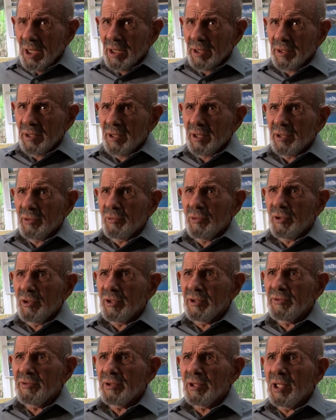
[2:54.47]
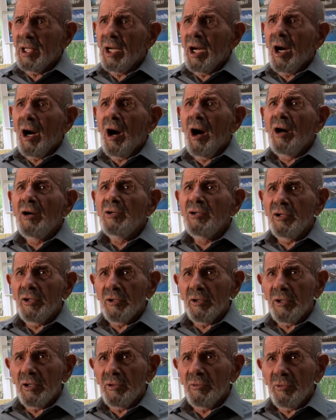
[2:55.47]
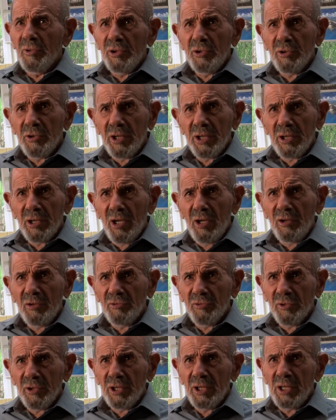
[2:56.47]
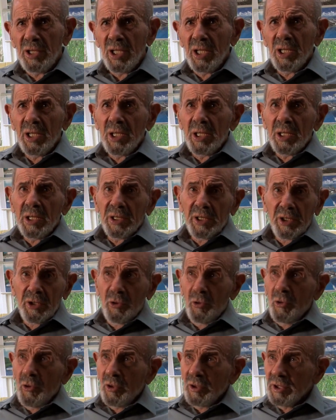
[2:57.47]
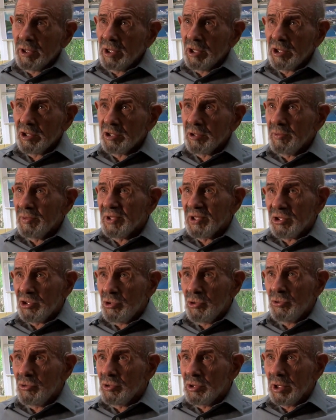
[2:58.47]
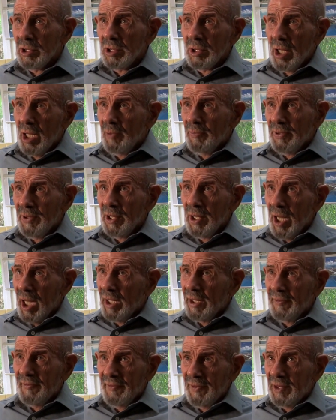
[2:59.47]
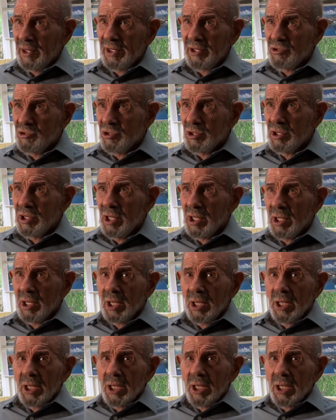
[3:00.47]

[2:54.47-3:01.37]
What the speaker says: In other words, hunger, when you get hungry, the organism has used a lot of energy,